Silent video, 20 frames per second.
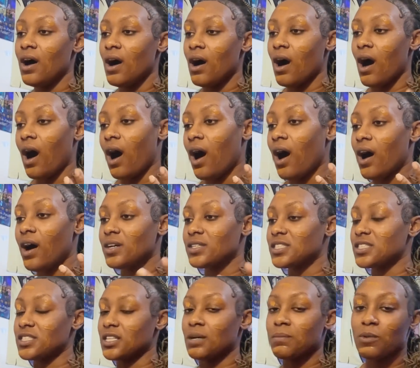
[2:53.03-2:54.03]
all
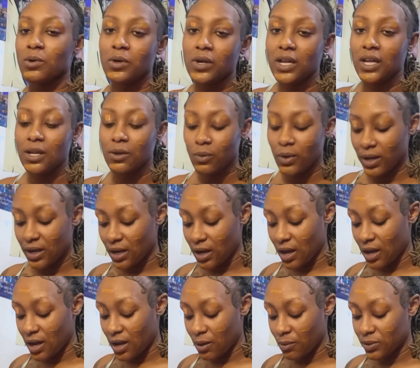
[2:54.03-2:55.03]
summery
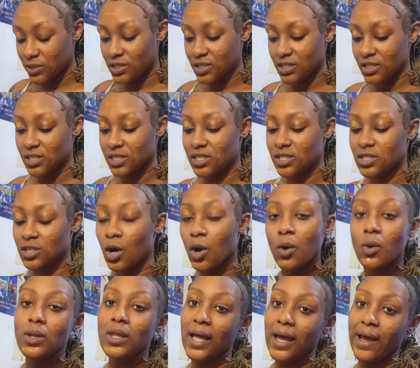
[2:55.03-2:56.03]
whatnot, which is so
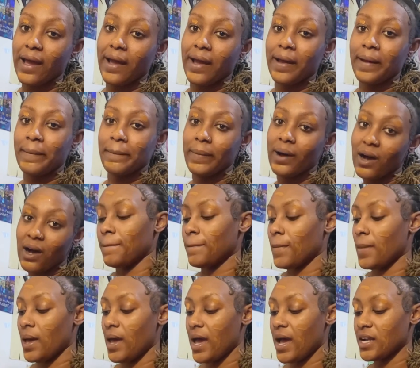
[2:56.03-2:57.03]
lame.
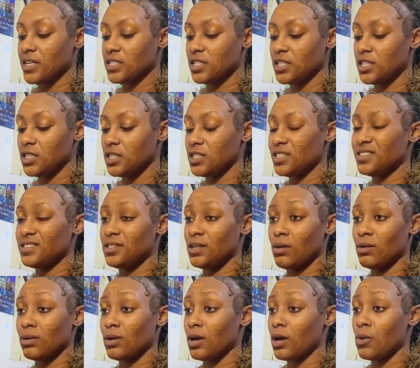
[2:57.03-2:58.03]
I actually
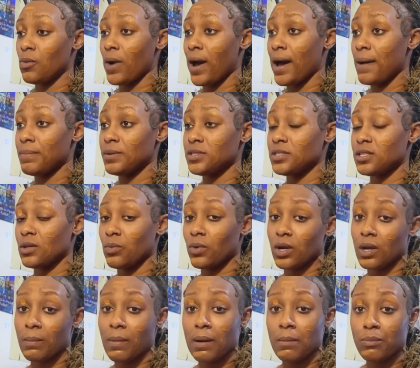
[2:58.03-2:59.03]
don't know what happened to one
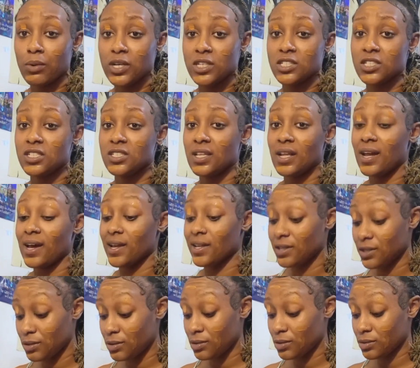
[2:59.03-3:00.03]
of my brushes that I
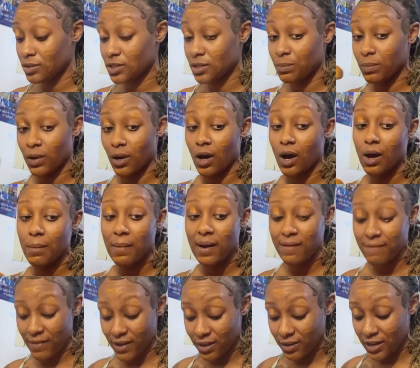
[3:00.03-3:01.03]
used to put on my
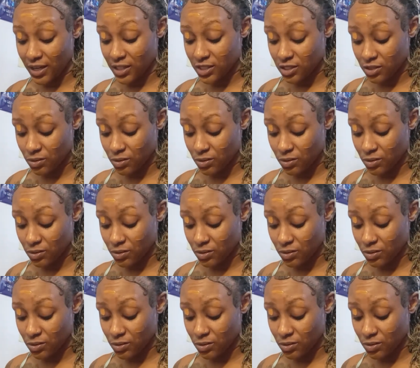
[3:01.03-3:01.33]
foundation